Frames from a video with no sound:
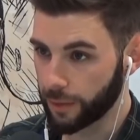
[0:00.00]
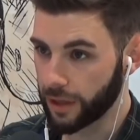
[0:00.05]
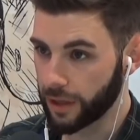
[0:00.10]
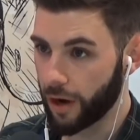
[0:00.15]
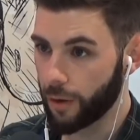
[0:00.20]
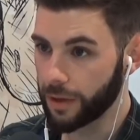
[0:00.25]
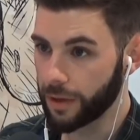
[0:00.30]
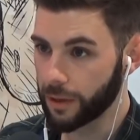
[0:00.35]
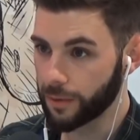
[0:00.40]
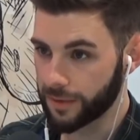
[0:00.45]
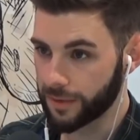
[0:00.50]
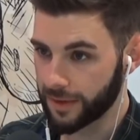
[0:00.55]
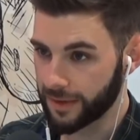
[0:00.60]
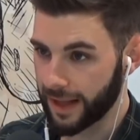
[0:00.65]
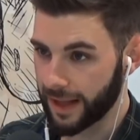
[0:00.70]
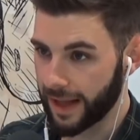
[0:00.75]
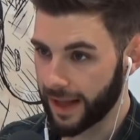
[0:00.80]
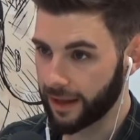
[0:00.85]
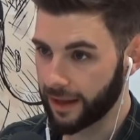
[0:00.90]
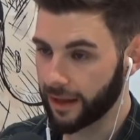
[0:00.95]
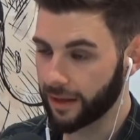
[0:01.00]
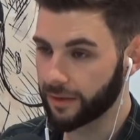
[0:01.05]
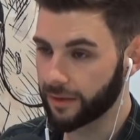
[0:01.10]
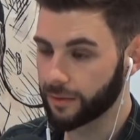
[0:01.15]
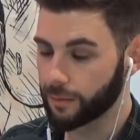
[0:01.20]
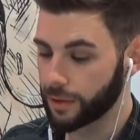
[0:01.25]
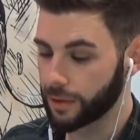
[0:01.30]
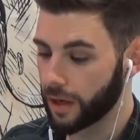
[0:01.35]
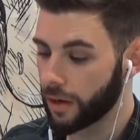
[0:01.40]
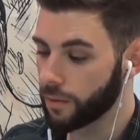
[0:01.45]
We know he uses leg
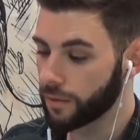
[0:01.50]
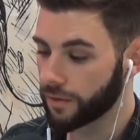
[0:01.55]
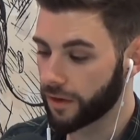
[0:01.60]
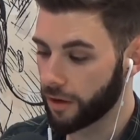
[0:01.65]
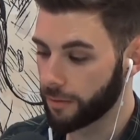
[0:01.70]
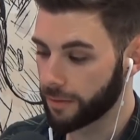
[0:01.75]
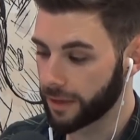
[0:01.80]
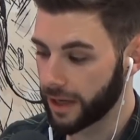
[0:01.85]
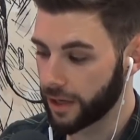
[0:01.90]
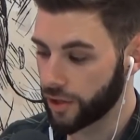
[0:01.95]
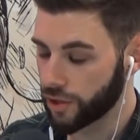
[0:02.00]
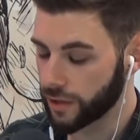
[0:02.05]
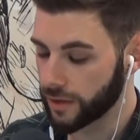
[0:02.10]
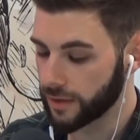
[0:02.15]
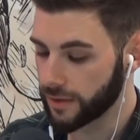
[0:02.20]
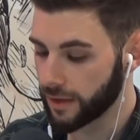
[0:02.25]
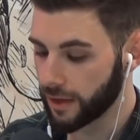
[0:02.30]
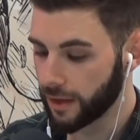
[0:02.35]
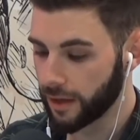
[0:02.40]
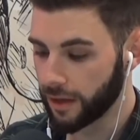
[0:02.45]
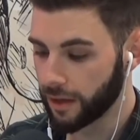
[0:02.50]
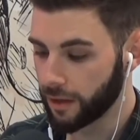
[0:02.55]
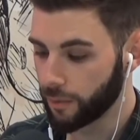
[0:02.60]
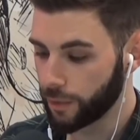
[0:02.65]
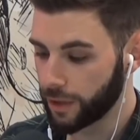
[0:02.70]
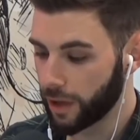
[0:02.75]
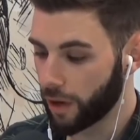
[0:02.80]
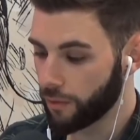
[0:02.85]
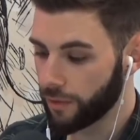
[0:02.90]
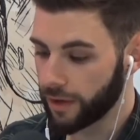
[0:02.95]
kicks. We know his combinations.
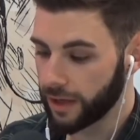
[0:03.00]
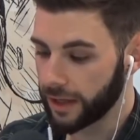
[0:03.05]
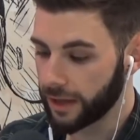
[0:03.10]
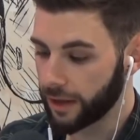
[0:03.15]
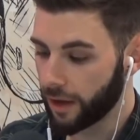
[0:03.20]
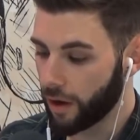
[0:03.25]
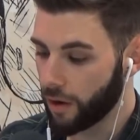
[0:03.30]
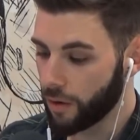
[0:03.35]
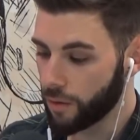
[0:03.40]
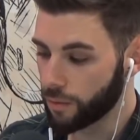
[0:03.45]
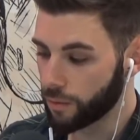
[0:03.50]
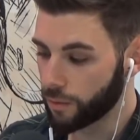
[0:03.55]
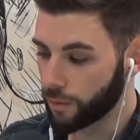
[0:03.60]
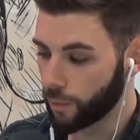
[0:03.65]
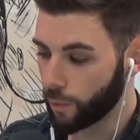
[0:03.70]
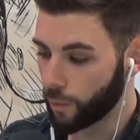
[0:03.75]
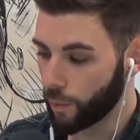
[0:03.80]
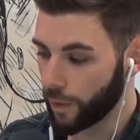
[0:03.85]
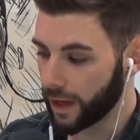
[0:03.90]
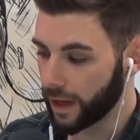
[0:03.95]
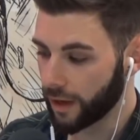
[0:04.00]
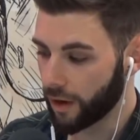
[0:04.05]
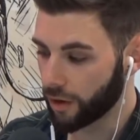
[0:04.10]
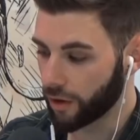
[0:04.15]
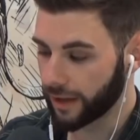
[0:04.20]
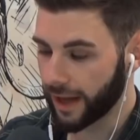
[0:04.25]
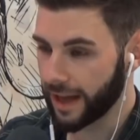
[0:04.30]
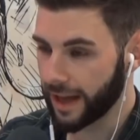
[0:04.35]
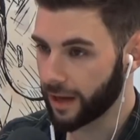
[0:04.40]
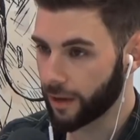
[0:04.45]
We don't really know with
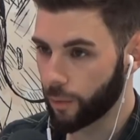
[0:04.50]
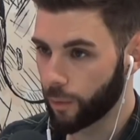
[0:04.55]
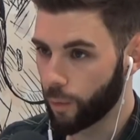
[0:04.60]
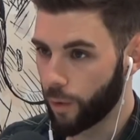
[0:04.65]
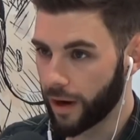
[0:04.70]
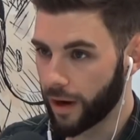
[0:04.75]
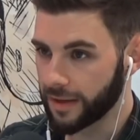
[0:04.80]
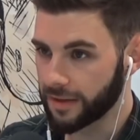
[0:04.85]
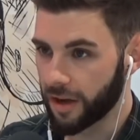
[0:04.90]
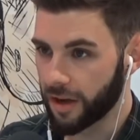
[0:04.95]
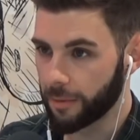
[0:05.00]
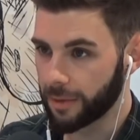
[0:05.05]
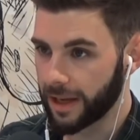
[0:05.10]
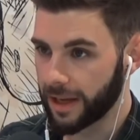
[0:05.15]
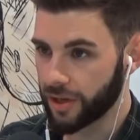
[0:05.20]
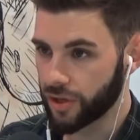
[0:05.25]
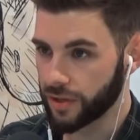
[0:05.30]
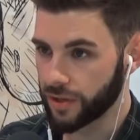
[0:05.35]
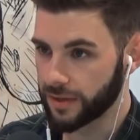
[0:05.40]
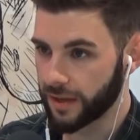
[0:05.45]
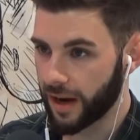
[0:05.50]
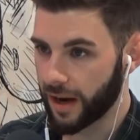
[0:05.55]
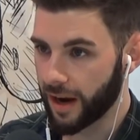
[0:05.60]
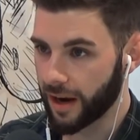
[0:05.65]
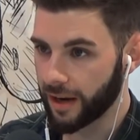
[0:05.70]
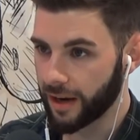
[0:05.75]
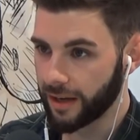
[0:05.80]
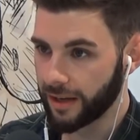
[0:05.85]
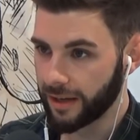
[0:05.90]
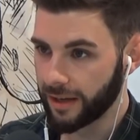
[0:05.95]
Ortega what his combinations
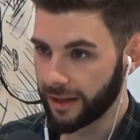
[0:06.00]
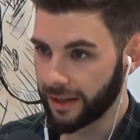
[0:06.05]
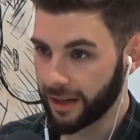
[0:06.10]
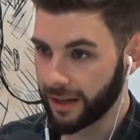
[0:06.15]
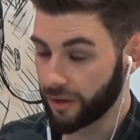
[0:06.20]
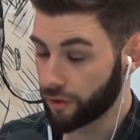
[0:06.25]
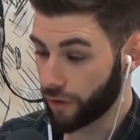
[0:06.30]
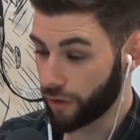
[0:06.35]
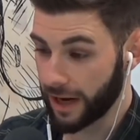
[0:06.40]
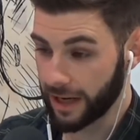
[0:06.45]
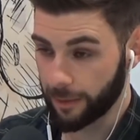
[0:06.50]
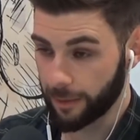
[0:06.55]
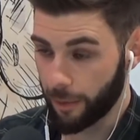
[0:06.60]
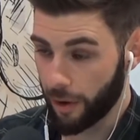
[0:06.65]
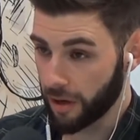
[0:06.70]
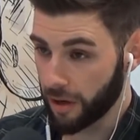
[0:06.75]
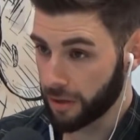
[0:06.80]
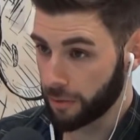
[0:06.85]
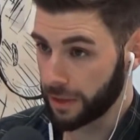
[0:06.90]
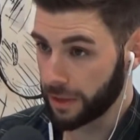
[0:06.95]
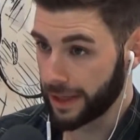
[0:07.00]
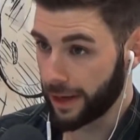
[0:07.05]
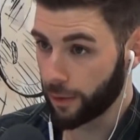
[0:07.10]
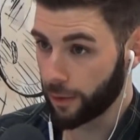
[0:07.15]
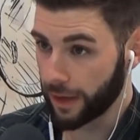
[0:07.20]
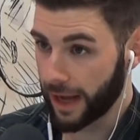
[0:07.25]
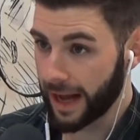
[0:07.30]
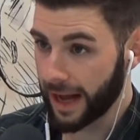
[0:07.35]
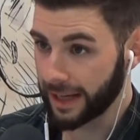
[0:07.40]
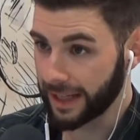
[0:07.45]
are. He's great in the pocket, we
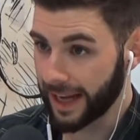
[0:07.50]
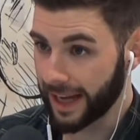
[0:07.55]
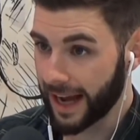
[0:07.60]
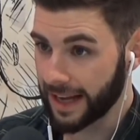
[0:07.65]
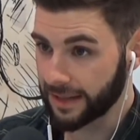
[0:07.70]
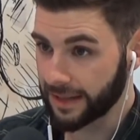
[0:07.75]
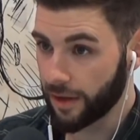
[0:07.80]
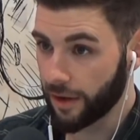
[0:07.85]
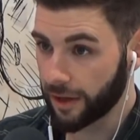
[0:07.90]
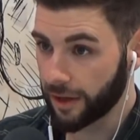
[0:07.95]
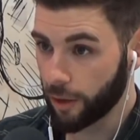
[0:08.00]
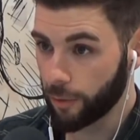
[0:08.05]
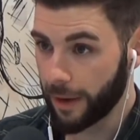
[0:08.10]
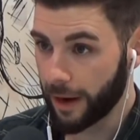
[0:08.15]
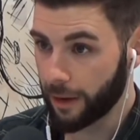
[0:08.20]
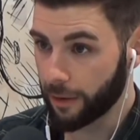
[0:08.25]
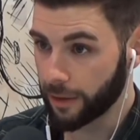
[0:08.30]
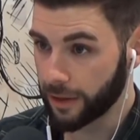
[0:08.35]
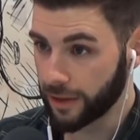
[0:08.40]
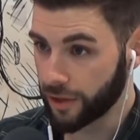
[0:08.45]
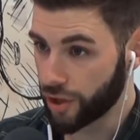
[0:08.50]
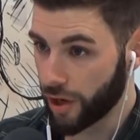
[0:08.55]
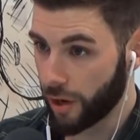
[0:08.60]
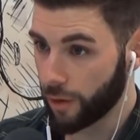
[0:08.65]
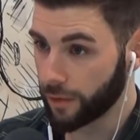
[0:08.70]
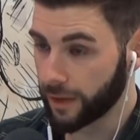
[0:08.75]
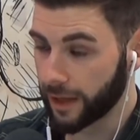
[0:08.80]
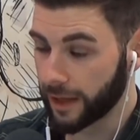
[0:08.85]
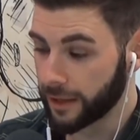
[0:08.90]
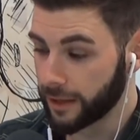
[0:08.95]
know that, and he has knockout power. He's
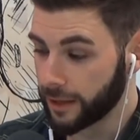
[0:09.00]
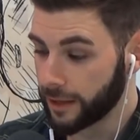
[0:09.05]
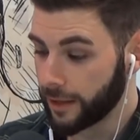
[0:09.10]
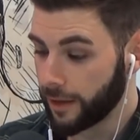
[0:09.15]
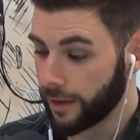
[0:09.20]
shown that.